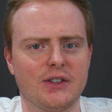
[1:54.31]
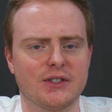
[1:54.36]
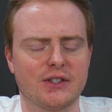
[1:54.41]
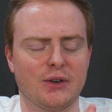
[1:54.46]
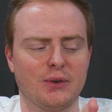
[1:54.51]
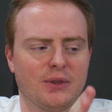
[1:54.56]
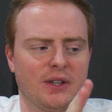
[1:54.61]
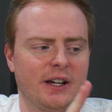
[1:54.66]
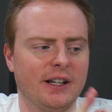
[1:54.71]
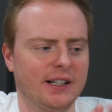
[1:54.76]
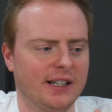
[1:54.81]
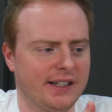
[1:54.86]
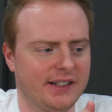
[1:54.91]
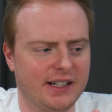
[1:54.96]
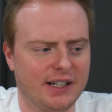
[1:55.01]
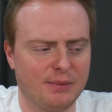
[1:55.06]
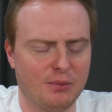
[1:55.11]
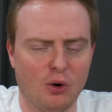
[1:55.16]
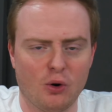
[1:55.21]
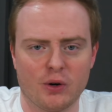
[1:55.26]
So they're
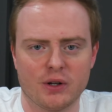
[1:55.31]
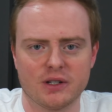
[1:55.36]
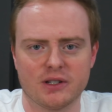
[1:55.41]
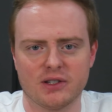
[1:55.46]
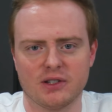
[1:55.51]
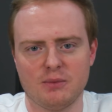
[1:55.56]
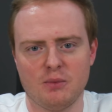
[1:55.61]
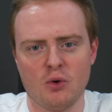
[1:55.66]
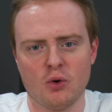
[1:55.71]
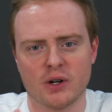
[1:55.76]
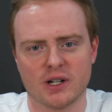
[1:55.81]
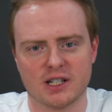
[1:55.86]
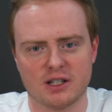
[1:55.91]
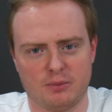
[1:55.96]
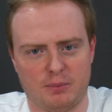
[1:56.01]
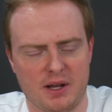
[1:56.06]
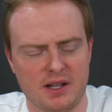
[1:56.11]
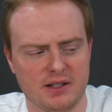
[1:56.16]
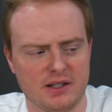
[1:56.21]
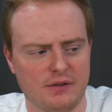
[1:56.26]
leaning more into the more
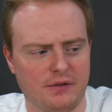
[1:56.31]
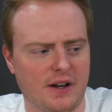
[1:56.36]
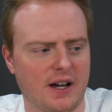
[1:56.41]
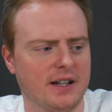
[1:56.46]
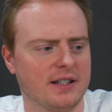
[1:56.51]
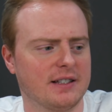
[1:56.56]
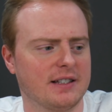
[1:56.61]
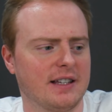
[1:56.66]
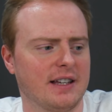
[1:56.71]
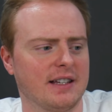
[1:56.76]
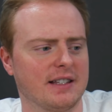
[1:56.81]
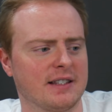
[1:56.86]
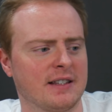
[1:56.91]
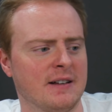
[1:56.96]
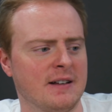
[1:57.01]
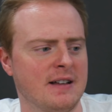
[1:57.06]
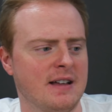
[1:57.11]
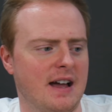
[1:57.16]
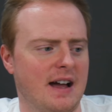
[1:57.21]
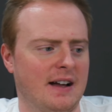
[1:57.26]
expensive handsets,
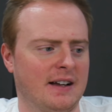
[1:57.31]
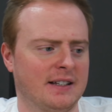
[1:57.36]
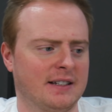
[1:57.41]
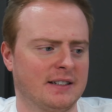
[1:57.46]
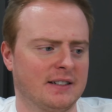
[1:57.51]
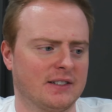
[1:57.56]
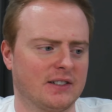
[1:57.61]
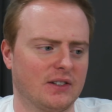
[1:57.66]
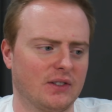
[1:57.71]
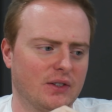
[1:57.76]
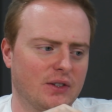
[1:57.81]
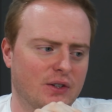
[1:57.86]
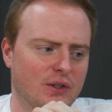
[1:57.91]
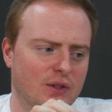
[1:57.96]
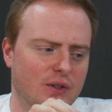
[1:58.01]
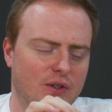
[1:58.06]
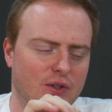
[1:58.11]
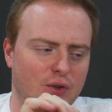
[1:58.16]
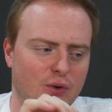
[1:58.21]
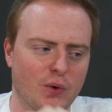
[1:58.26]
and the
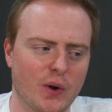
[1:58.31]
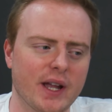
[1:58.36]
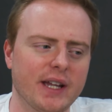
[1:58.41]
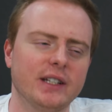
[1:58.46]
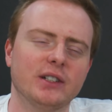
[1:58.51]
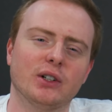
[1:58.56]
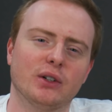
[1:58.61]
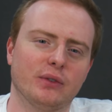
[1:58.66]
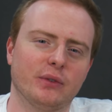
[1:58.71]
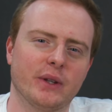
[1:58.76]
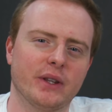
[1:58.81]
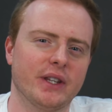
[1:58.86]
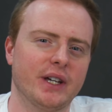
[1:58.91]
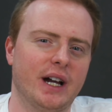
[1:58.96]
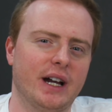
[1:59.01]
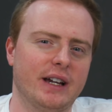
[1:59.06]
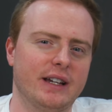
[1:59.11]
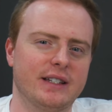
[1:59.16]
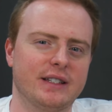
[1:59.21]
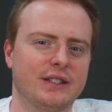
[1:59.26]
trade-off of
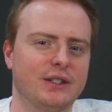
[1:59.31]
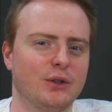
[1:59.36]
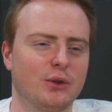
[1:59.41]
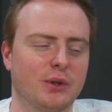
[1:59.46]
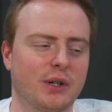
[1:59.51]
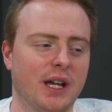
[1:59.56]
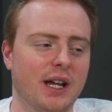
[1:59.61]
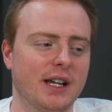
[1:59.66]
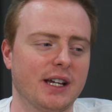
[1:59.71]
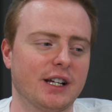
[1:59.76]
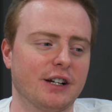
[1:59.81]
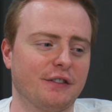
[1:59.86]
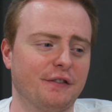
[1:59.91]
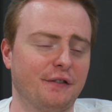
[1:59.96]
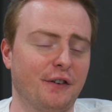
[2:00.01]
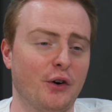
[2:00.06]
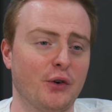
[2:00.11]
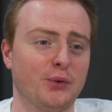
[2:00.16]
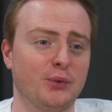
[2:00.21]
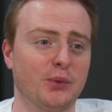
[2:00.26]
that is you're getting a
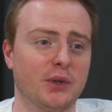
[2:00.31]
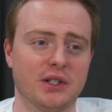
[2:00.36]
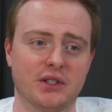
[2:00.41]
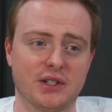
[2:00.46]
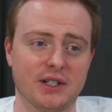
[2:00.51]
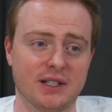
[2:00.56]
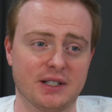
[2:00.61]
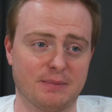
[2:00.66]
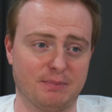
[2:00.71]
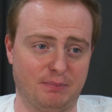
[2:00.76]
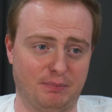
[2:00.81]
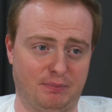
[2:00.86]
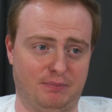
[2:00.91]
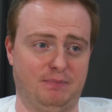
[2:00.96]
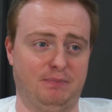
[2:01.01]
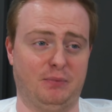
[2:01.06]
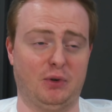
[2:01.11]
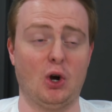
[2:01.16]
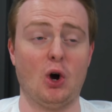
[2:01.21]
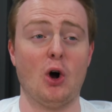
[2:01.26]
phone which is
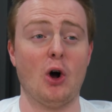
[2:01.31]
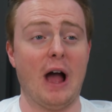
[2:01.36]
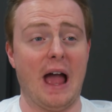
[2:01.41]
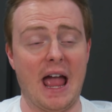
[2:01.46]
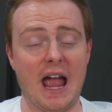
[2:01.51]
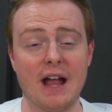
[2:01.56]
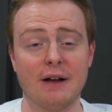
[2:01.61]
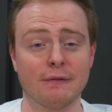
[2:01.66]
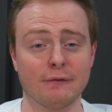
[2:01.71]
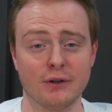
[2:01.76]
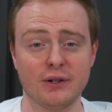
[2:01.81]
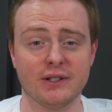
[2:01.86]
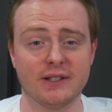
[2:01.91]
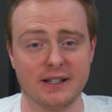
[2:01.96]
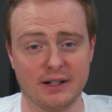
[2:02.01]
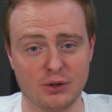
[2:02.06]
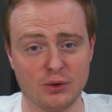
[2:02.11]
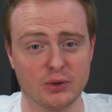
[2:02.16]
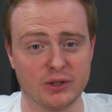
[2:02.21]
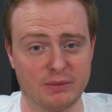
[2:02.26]
got every
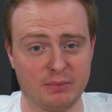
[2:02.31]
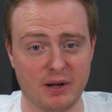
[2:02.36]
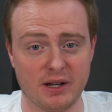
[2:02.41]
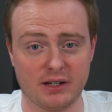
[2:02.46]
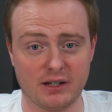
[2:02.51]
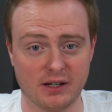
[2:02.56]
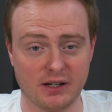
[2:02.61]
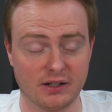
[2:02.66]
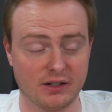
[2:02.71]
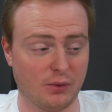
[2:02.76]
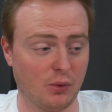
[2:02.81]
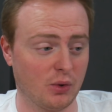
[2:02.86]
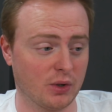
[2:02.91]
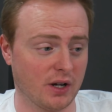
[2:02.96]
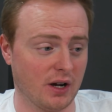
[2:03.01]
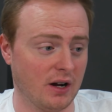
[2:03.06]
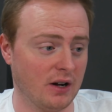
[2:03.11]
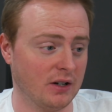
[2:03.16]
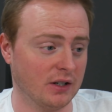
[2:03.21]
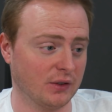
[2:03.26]
single spec you're going to want
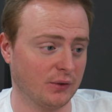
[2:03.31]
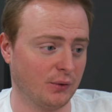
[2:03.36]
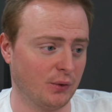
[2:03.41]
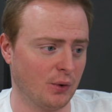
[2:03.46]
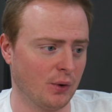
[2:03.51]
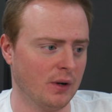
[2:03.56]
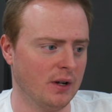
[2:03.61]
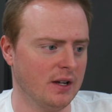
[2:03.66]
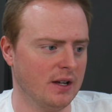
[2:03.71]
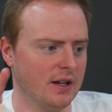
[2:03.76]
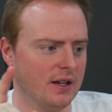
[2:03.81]
to ask for.